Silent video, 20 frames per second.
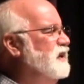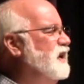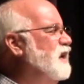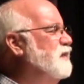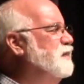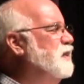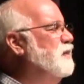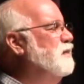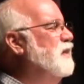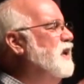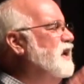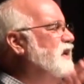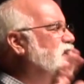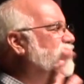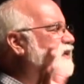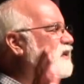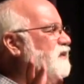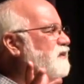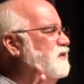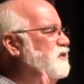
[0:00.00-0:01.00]
couple
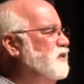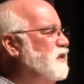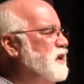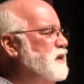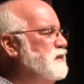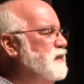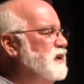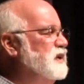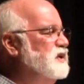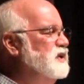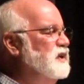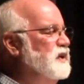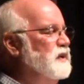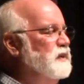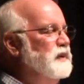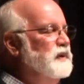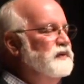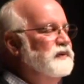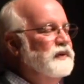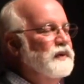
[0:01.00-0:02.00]
months of treatment, you
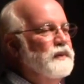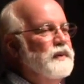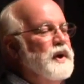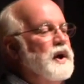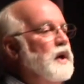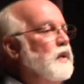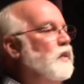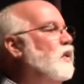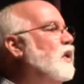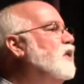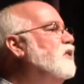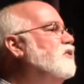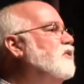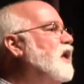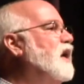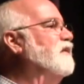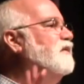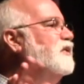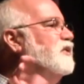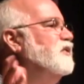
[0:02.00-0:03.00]
know. And so word
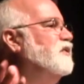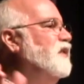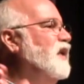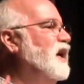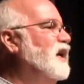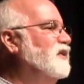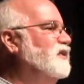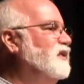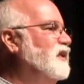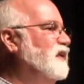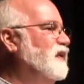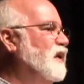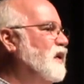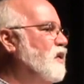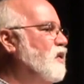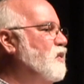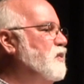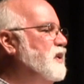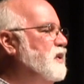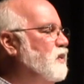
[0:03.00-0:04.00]
travels fast in the
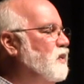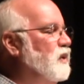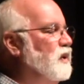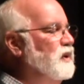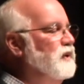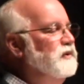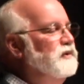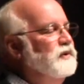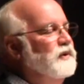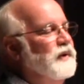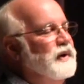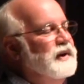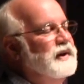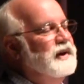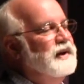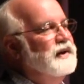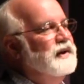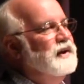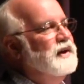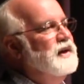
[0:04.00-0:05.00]
homie world. So I
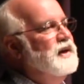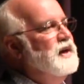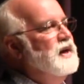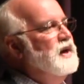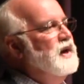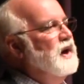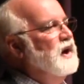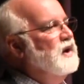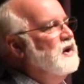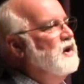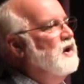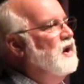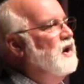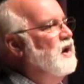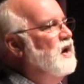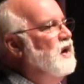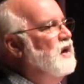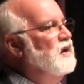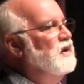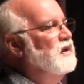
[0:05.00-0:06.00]
get a, a
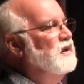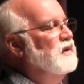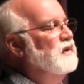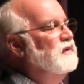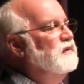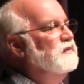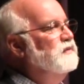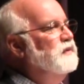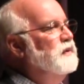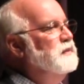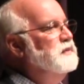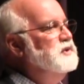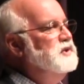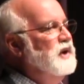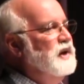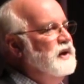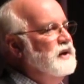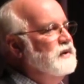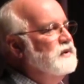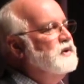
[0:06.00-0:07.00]
call from
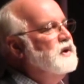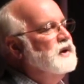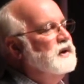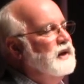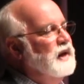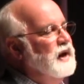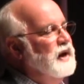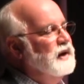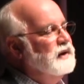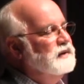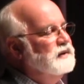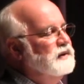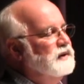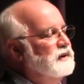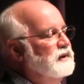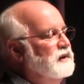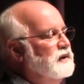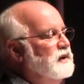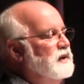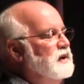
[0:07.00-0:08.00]
jail, collect,
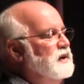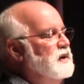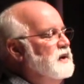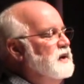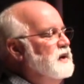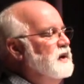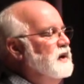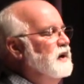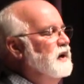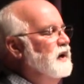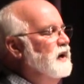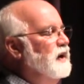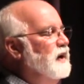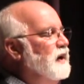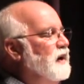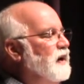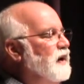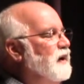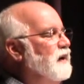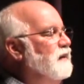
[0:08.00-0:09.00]

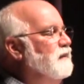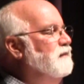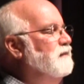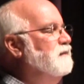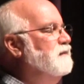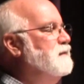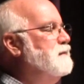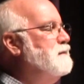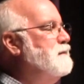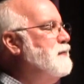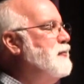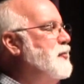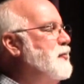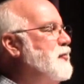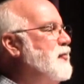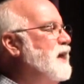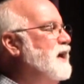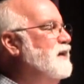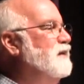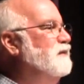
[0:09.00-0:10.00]
uh,
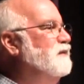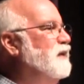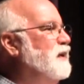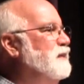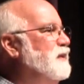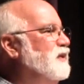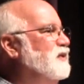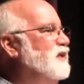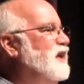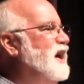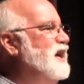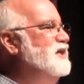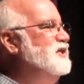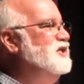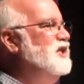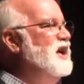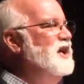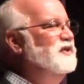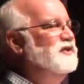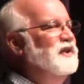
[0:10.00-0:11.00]
from this guy
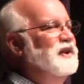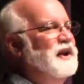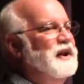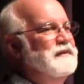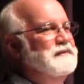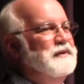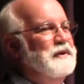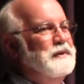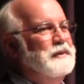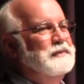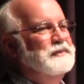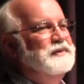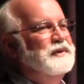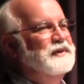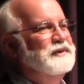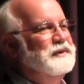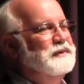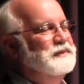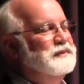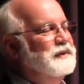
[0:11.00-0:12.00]
Jason. I've known him
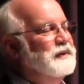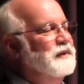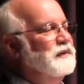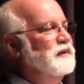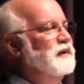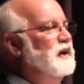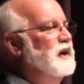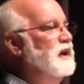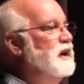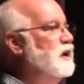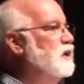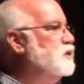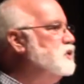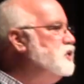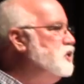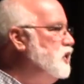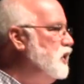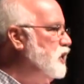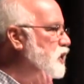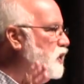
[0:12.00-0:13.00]
since he was a little kid. He goes,
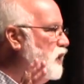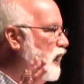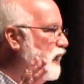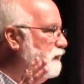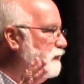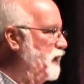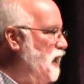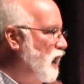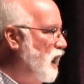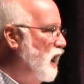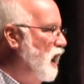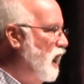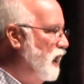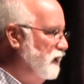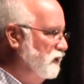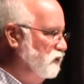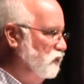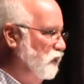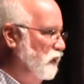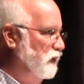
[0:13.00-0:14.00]
Gee, you got to be
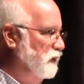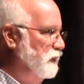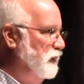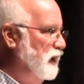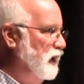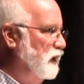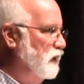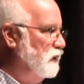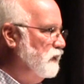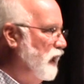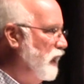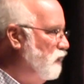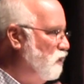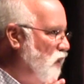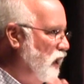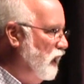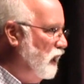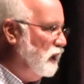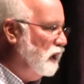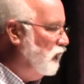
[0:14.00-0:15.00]
honest with me. And I go, I
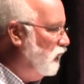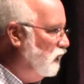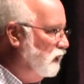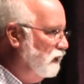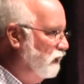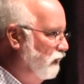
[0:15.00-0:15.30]
will.